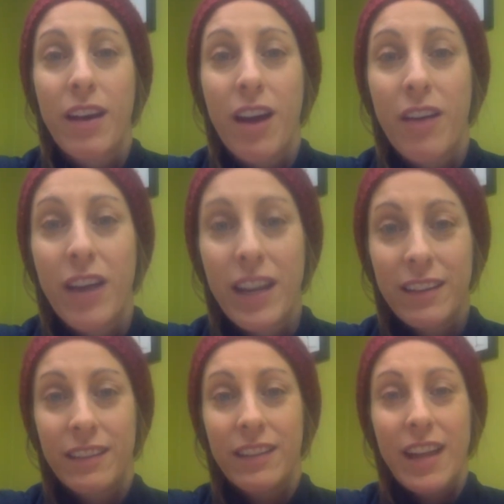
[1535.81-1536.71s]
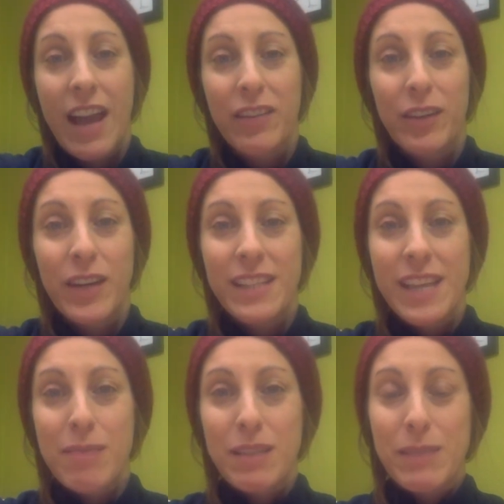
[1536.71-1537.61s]
All right. Have a great
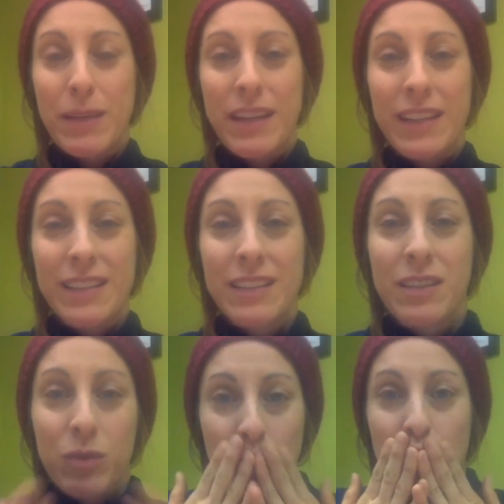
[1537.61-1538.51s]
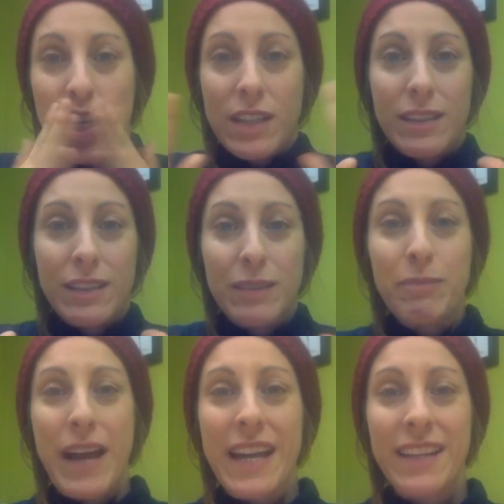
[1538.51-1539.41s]
day, Bliss Bunnies.
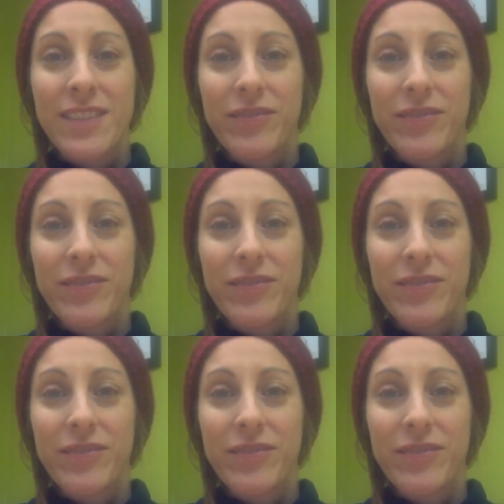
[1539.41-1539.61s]
Bye.